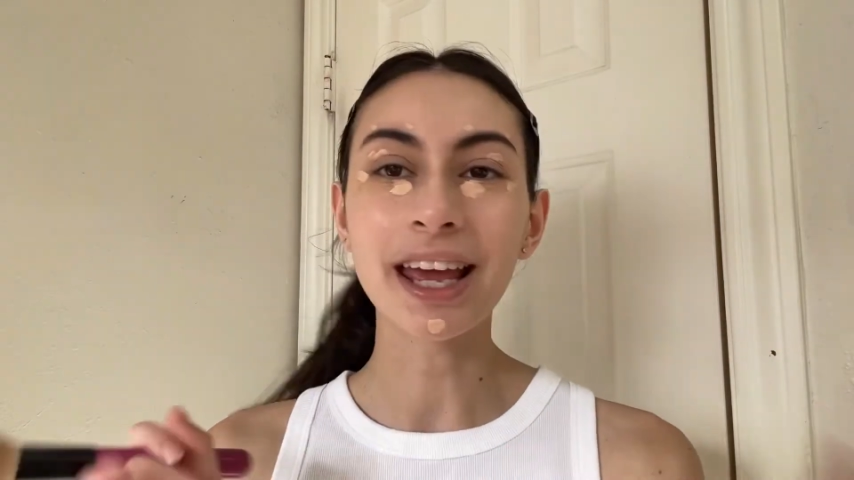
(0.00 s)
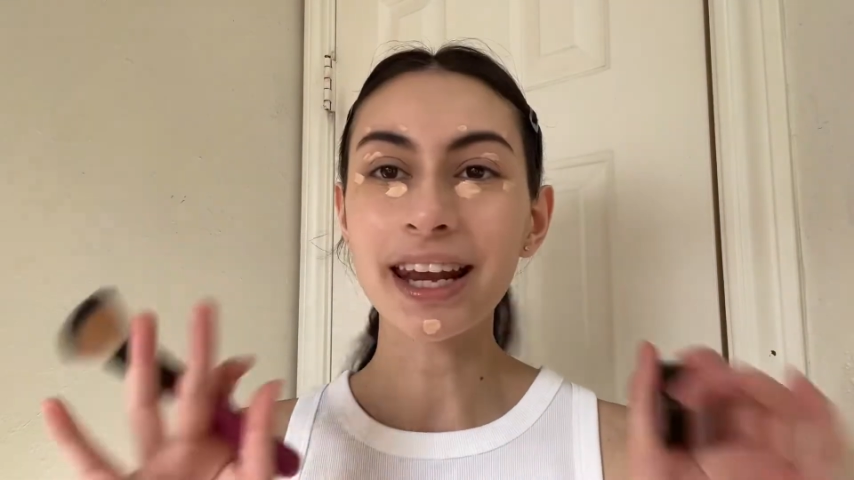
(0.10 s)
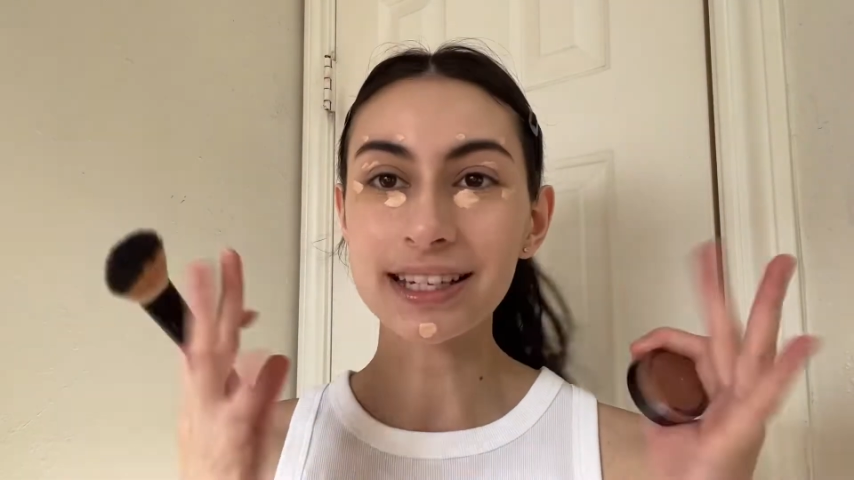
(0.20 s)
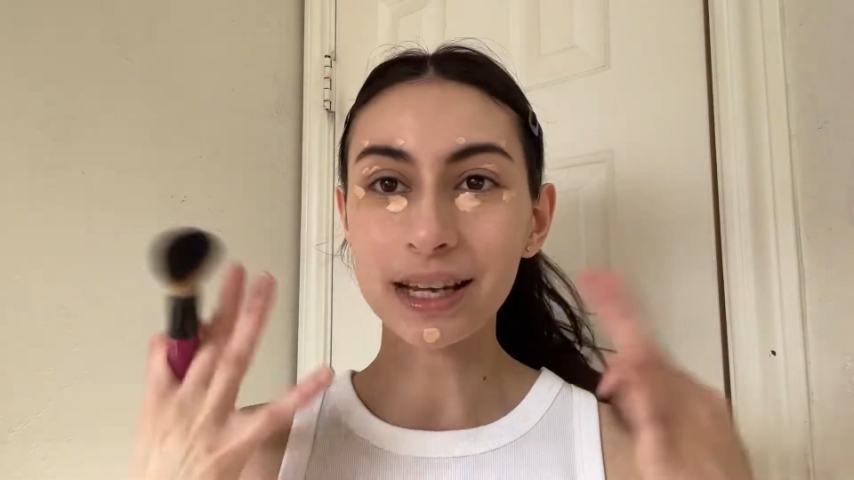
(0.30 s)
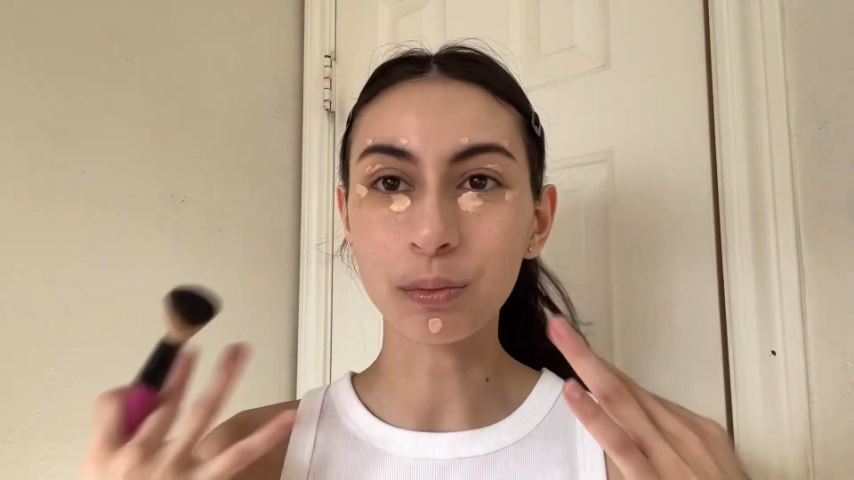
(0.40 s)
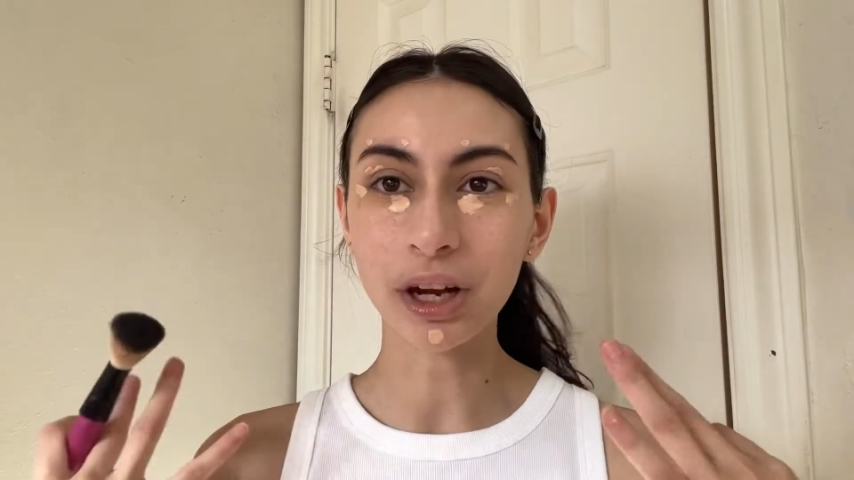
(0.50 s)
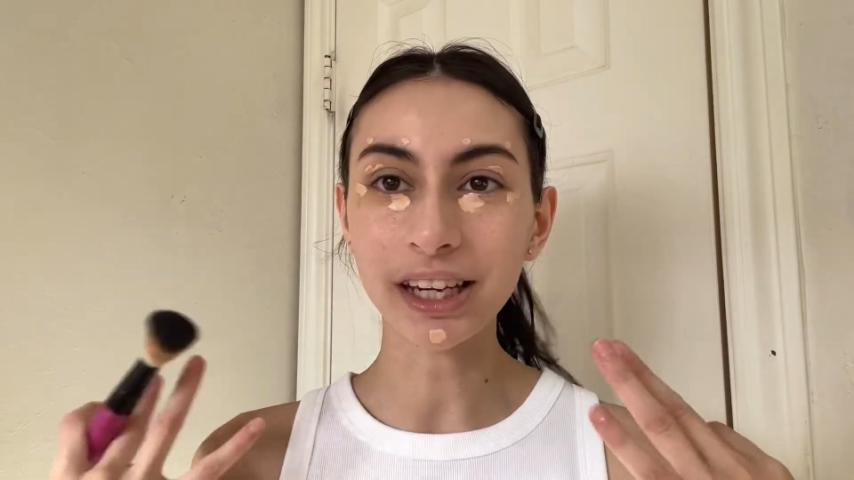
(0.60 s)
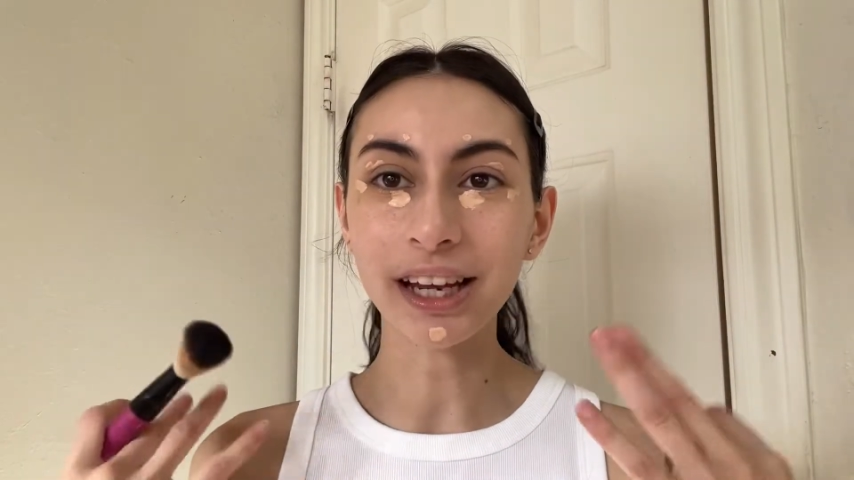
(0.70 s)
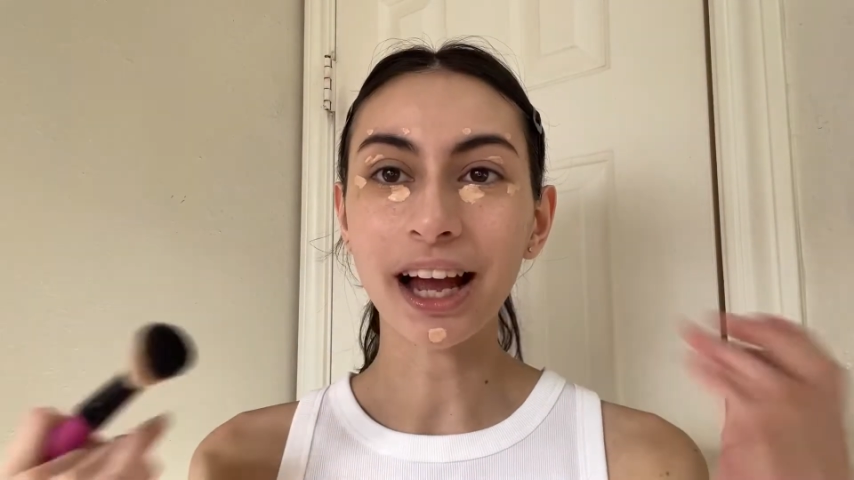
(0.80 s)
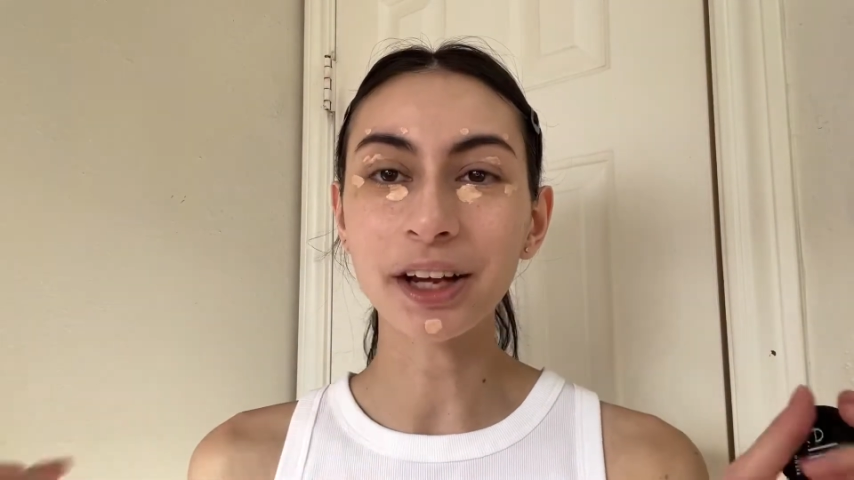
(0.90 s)
And as I'm
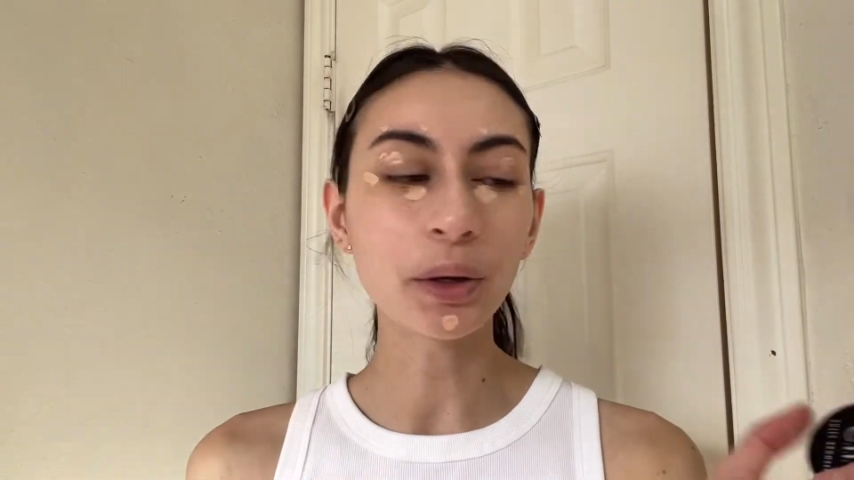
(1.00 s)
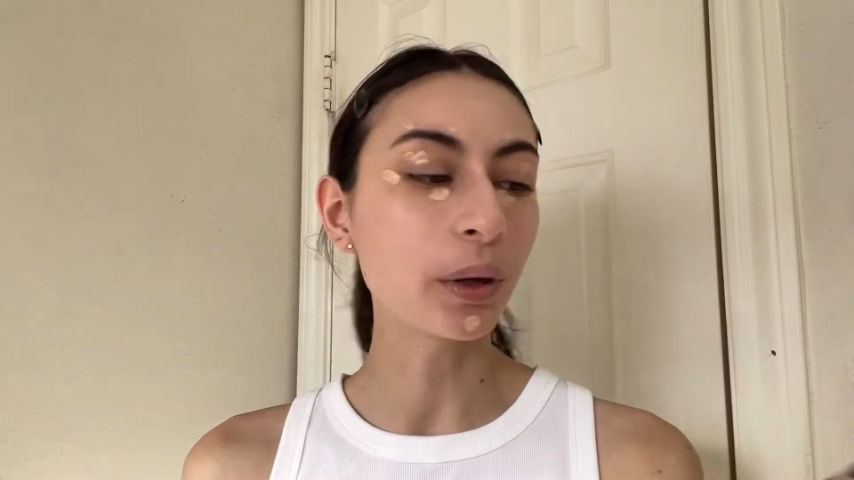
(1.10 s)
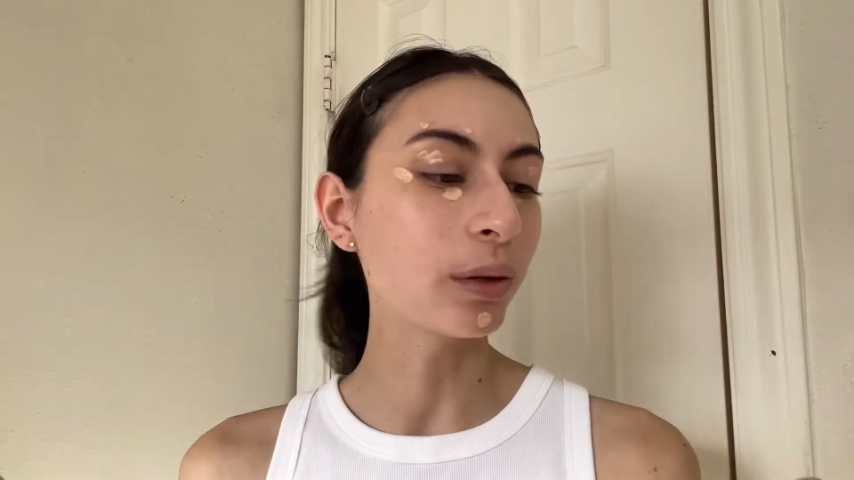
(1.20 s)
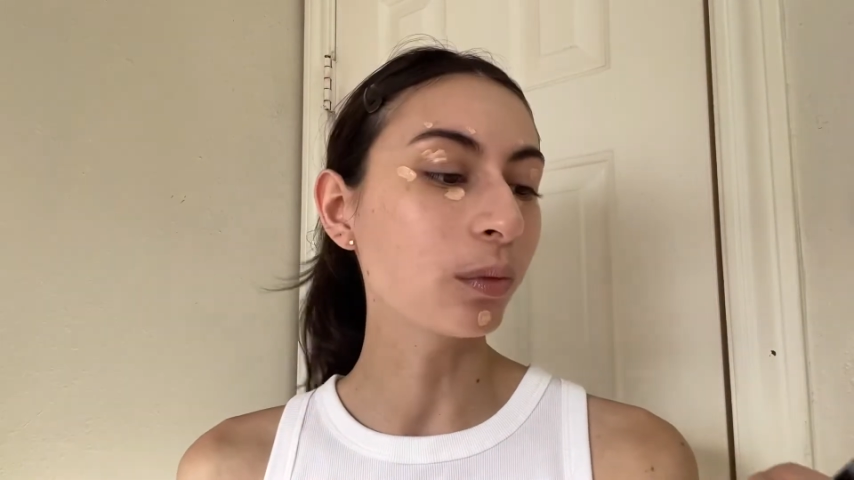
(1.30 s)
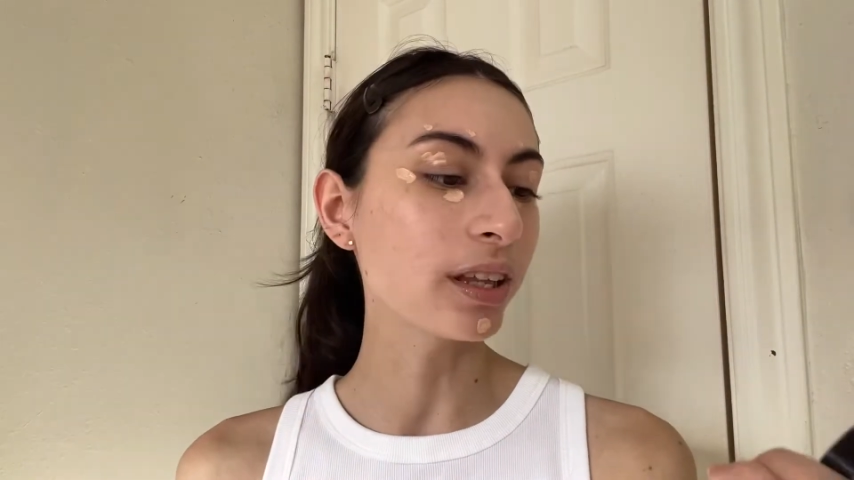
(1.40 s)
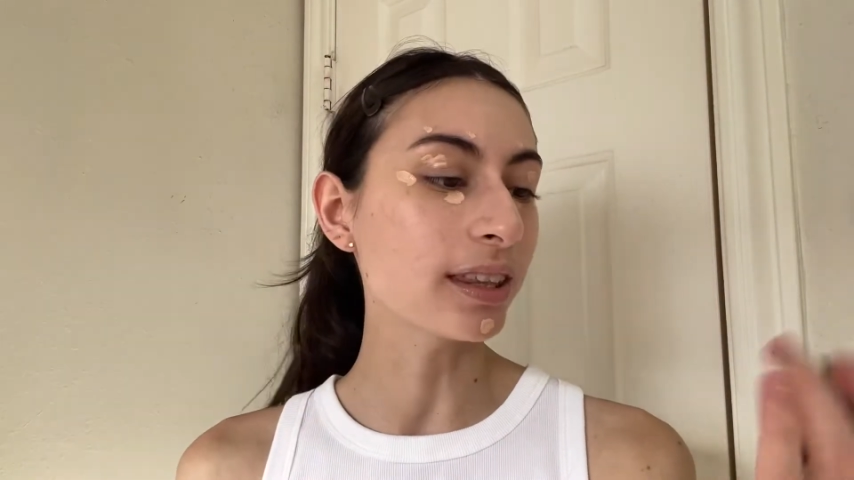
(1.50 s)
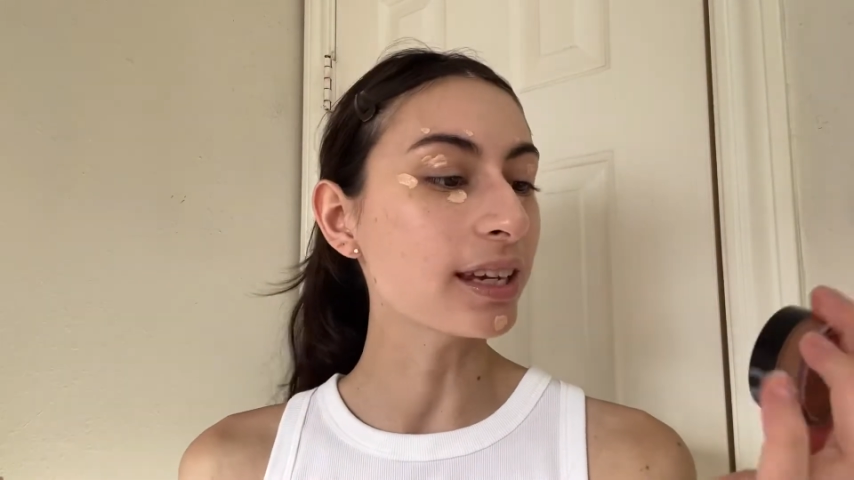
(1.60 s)
waiting, I go in with